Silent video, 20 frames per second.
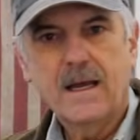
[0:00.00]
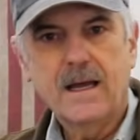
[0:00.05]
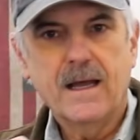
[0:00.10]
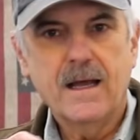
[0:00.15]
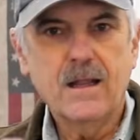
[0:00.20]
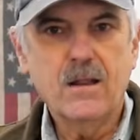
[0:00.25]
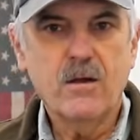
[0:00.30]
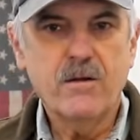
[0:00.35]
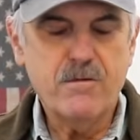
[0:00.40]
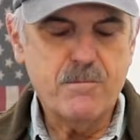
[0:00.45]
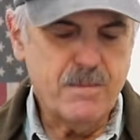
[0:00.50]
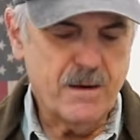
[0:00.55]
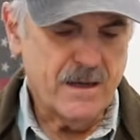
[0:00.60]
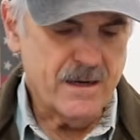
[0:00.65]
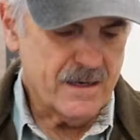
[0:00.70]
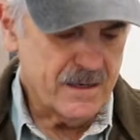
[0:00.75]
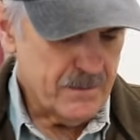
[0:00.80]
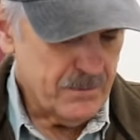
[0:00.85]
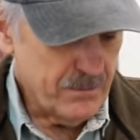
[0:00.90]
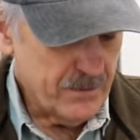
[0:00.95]
Hello
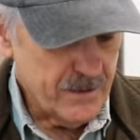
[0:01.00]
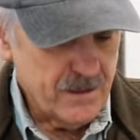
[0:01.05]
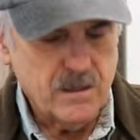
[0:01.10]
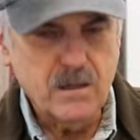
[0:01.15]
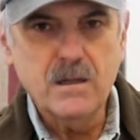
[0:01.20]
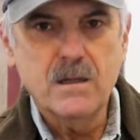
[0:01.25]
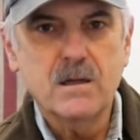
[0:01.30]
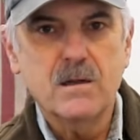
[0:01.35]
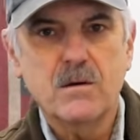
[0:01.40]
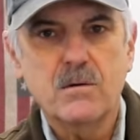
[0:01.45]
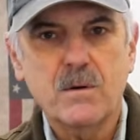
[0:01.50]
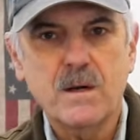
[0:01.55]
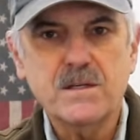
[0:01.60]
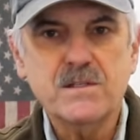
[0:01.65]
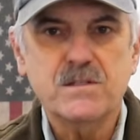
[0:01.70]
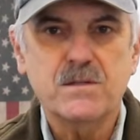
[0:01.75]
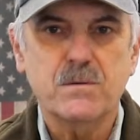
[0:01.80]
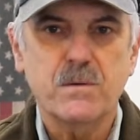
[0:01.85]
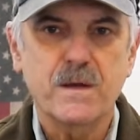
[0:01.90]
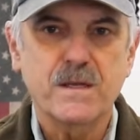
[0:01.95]
everybody, Bill,
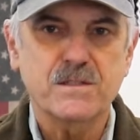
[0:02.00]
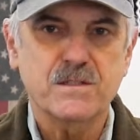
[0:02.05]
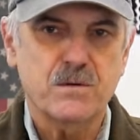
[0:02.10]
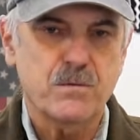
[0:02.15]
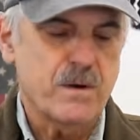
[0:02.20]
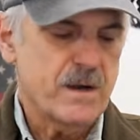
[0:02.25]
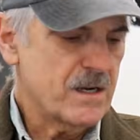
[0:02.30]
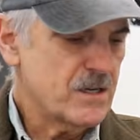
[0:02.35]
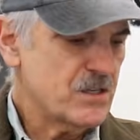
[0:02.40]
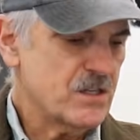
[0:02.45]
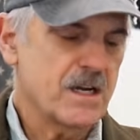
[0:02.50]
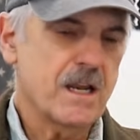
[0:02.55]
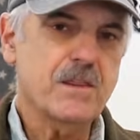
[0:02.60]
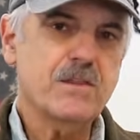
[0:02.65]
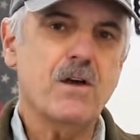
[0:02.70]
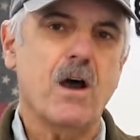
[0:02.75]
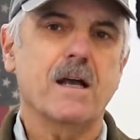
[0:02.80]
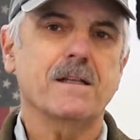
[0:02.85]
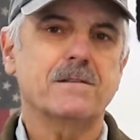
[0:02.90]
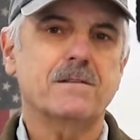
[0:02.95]
Rust to Resurrection. I
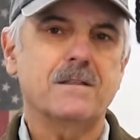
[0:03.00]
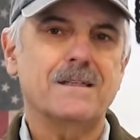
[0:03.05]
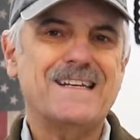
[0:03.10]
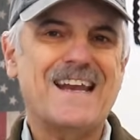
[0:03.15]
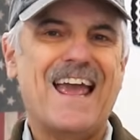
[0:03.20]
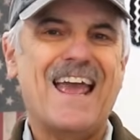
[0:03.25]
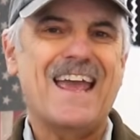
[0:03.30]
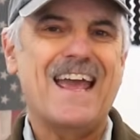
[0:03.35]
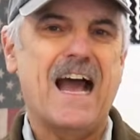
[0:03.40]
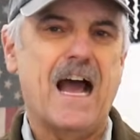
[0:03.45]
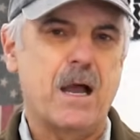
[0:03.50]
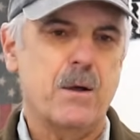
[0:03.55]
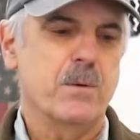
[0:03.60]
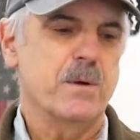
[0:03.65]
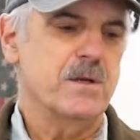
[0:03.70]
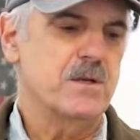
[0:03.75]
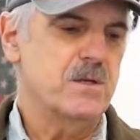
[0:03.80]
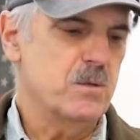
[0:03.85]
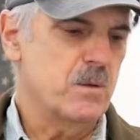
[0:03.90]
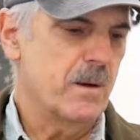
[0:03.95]
thought today I
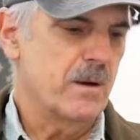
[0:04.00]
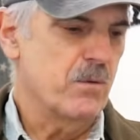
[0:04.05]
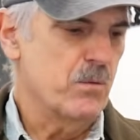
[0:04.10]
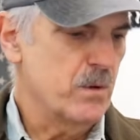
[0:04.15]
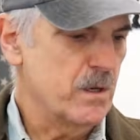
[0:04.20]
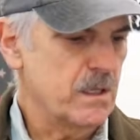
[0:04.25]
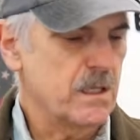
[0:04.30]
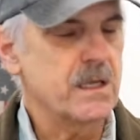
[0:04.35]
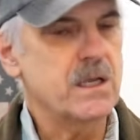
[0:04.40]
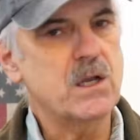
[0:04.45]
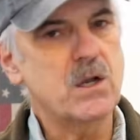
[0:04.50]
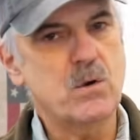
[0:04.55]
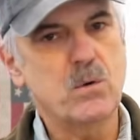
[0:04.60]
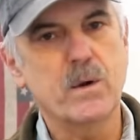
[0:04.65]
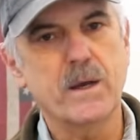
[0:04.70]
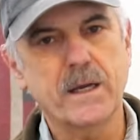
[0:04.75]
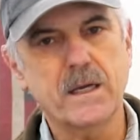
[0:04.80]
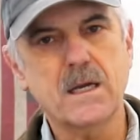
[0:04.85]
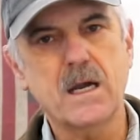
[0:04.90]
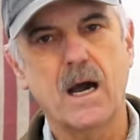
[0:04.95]
would do a really
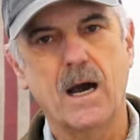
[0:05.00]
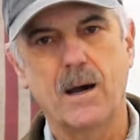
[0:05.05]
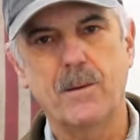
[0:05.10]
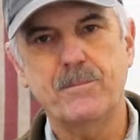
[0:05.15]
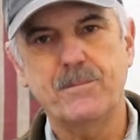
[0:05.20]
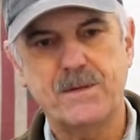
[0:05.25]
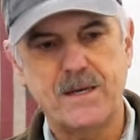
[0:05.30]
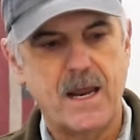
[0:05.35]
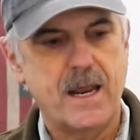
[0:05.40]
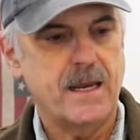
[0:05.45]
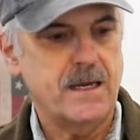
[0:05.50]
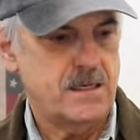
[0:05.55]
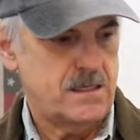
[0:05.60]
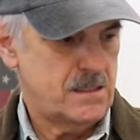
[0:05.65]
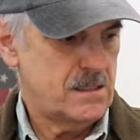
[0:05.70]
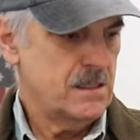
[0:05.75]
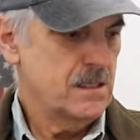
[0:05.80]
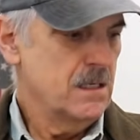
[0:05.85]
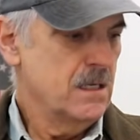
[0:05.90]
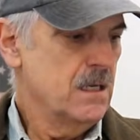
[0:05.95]
quick
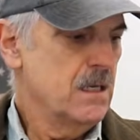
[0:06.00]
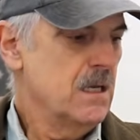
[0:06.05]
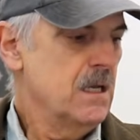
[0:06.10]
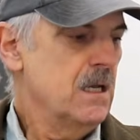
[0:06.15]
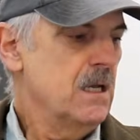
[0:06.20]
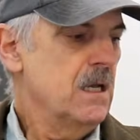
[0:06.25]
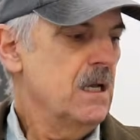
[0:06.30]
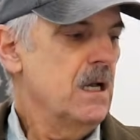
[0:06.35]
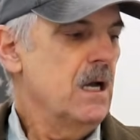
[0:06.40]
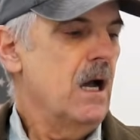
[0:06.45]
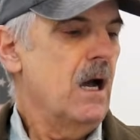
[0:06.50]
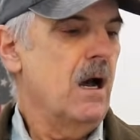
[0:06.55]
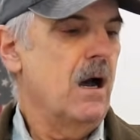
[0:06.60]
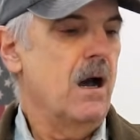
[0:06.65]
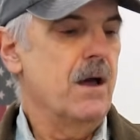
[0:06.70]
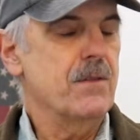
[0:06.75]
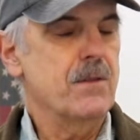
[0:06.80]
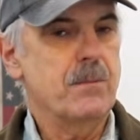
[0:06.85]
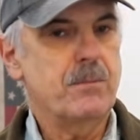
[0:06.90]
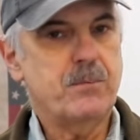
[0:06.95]
update
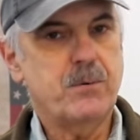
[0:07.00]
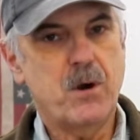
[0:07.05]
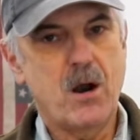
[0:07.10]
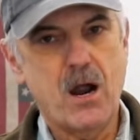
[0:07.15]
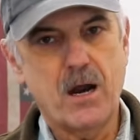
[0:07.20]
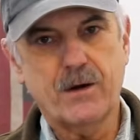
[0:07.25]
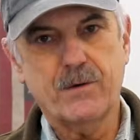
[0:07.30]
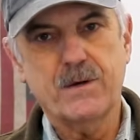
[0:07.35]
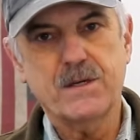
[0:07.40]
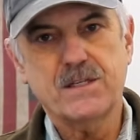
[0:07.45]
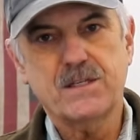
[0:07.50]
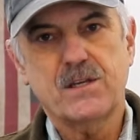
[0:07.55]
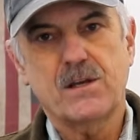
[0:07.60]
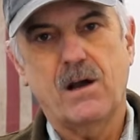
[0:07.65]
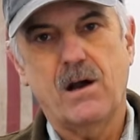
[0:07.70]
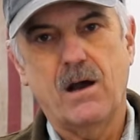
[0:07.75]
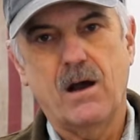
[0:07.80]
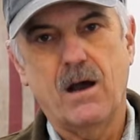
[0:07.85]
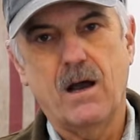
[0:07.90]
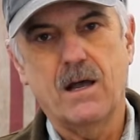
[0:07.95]
on the progress
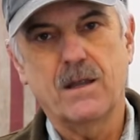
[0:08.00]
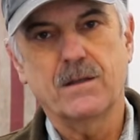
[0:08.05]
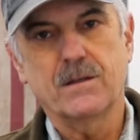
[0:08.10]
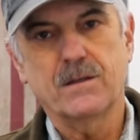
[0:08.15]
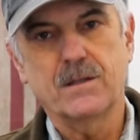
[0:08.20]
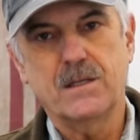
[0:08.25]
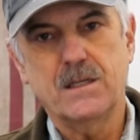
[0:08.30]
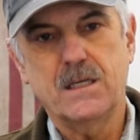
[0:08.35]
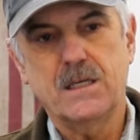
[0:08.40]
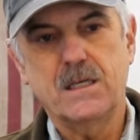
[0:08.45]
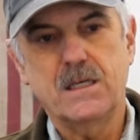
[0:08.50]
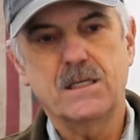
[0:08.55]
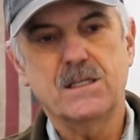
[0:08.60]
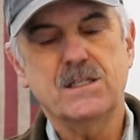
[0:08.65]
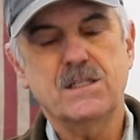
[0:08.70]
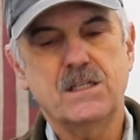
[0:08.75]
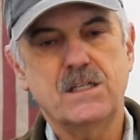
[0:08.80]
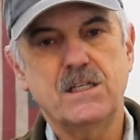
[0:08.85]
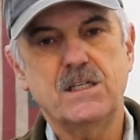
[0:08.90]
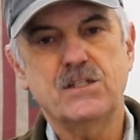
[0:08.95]
on the
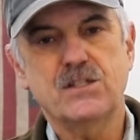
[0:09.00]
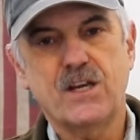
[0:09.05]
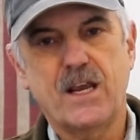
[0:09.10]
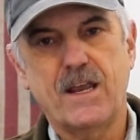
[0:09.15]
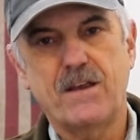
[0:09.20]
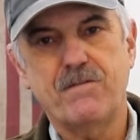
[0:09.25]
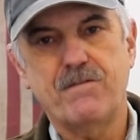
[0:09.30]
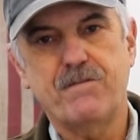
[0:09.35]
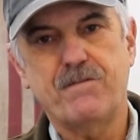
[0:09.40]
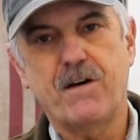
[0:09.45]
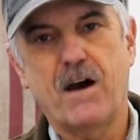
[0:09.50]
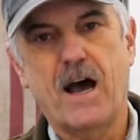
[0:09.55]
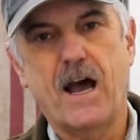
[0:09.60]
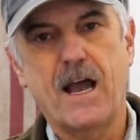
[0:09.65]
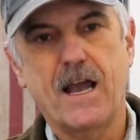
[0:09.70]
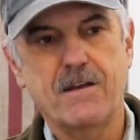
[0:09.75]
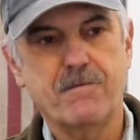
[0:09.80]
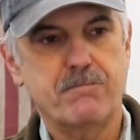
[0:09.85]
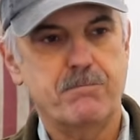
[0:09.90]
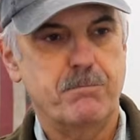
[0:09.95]

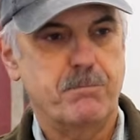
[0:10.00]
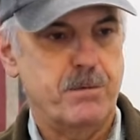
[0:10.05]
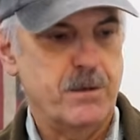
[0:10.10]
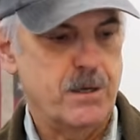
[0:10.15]
CJ5